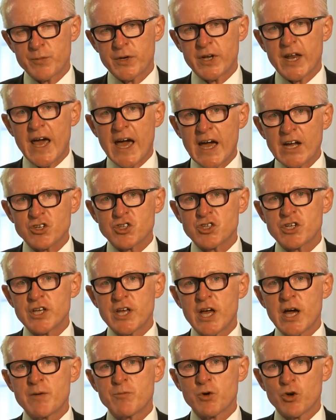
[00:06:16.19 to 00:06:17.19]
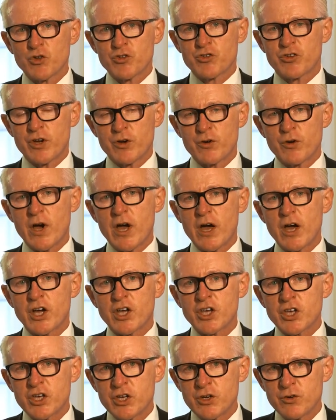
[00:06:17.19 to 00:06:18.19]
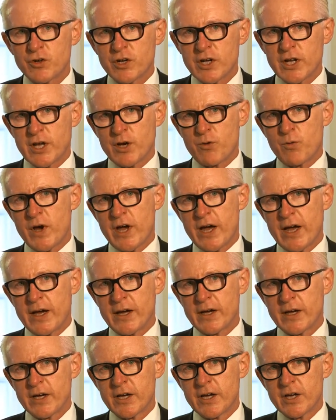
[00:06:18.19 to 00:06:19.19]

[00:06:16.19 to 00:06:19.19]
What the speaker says: But actually, I'm also acutely aware